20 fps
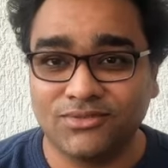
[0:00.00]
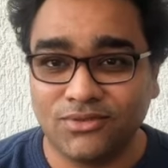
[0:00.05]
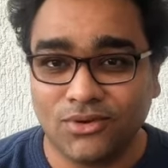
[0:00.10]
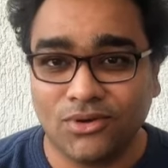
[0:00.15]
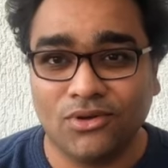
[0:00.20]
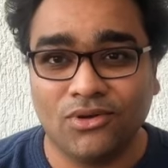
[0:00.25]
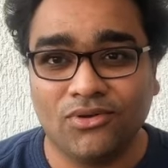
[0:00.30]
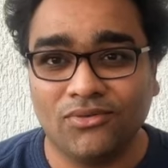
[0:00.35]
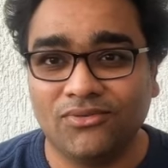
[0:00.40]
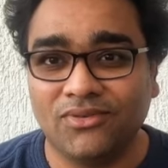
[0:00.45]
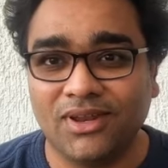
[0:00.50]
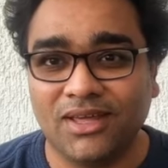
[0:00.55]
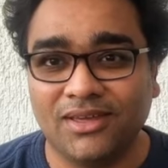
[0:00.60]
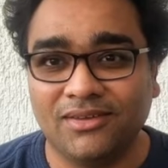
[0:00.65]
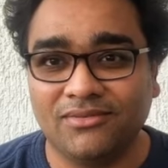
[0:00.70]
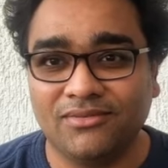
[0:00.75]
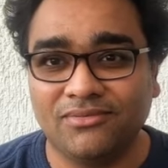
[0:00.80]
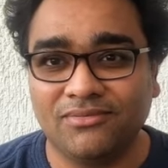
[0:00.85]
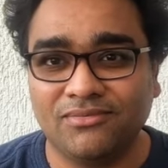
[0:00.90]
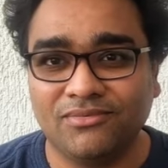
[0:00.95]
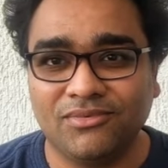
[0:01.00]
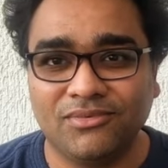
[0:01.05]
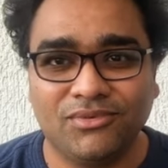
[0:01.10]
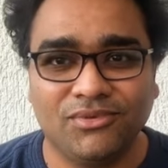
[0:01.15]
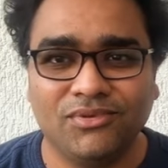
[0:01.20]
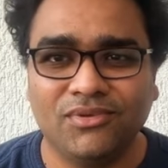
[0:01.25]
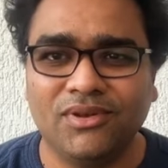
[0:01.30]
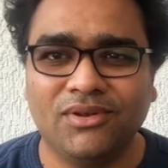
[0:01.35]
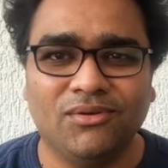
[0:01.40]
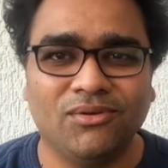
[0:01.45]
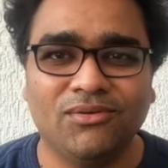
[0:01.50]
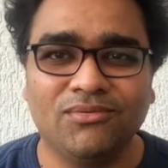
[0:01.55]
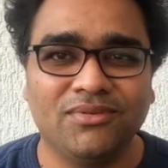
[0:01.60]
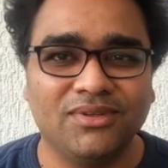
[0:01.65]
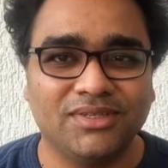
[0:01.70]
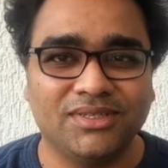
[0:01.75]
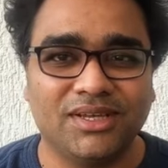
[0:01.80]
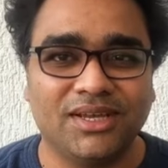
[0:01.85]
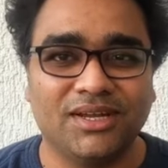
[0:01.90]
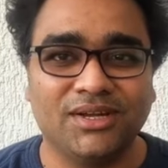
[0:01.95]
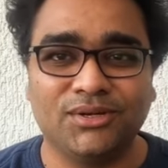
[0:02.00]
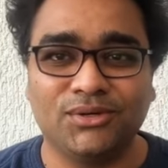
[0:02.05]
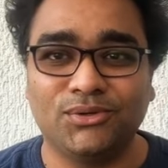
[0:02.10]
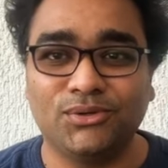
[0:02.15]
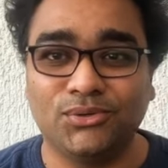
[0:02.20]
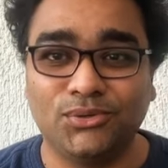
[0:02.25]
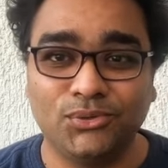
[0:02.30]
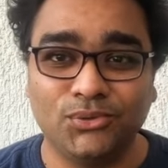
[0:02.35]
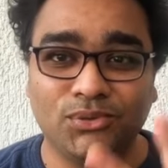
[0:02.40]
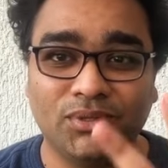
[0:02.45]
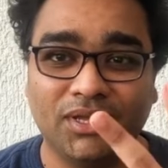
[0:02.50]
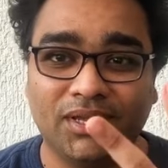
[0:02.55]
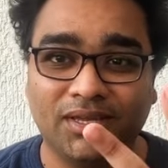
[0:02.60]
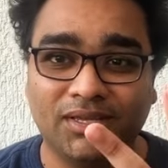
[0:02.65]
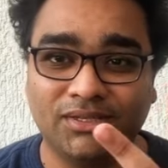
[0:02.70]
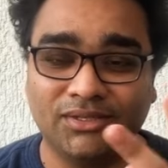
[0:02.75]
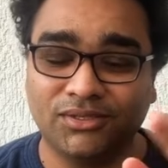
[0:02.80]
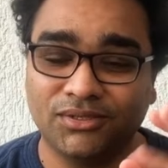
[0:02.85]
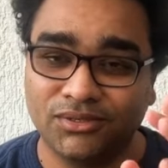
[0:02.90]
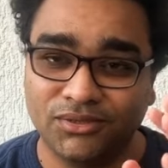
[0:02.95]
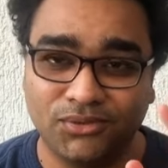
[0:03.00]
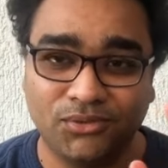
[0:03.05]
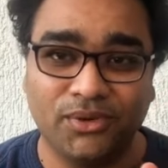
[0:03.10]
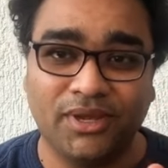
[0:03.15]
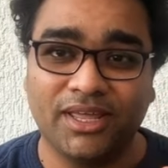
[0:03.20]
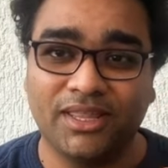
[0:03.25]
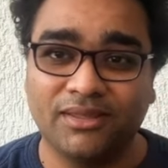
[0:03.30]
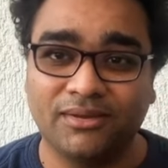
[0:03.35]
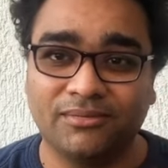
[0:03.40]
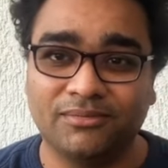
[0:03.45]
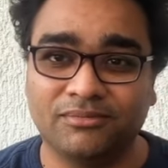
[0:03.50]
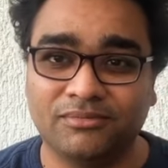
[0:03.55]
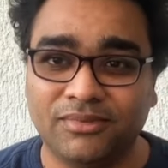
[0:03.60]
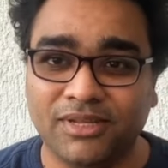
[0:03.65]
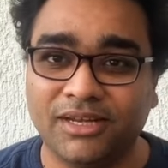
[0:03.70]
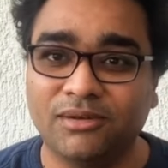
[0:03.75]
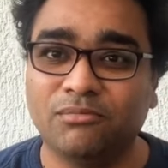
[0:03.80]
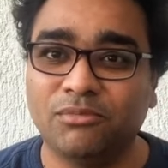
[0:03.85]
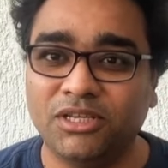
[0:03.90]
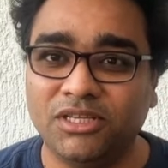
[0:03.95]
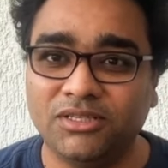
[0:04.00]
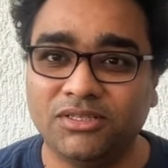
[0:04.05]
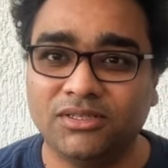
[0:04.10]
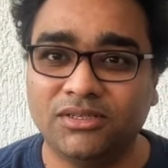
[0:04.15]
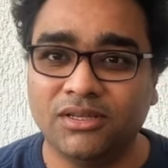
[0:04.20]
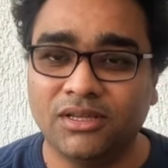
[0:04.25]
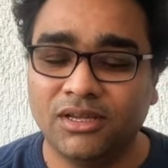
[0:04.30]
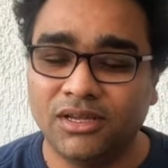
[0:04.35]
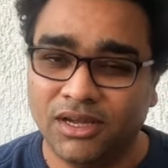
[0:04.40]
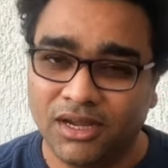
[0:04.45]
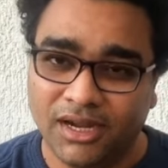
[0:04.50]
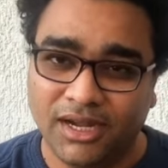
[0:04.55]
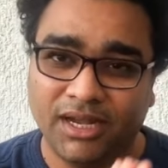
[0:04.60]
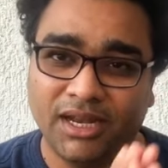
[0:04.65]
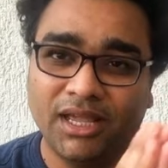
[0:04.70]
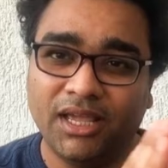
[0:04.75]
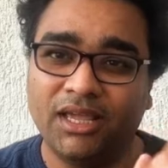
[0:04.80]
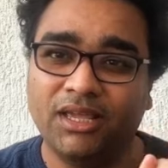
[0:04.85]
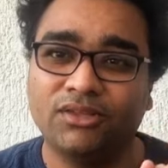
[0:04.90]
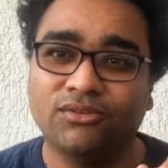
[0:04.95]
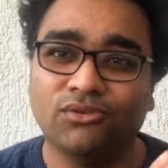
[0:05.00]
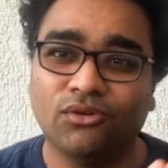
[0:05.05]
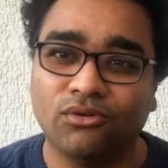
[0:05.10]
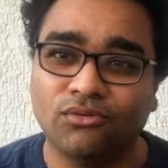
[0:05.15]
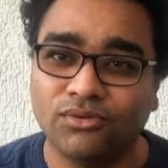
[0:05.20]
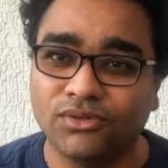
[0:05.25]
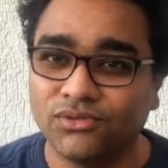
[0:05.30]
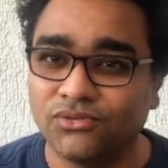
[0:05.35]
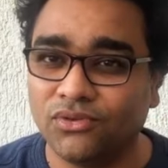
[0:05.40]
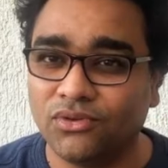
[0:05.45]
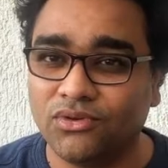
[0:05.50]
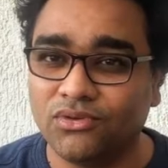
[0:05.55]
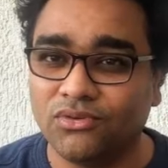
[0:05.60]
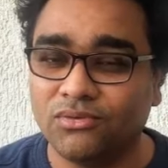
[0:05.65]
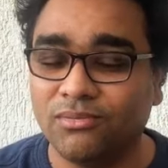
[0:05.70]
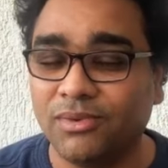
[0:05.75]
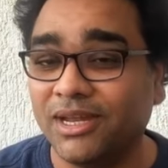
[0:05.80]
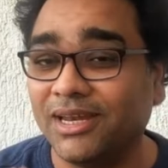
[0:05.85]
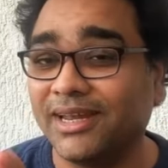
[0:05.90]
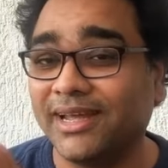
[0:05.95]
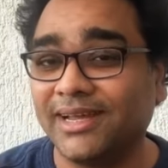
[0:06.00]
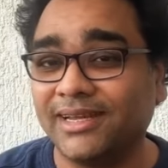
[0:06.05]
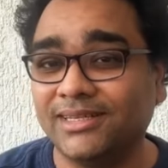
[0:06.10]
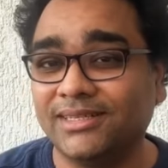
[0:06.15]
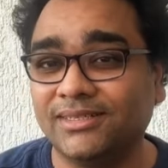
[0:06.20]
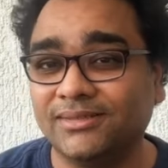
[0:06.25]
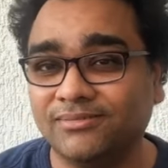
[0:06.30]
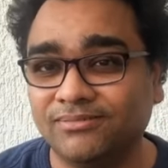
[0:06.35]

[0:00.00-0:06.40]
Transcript: a law of life, you will always get two things together. That means a day is always followed by night,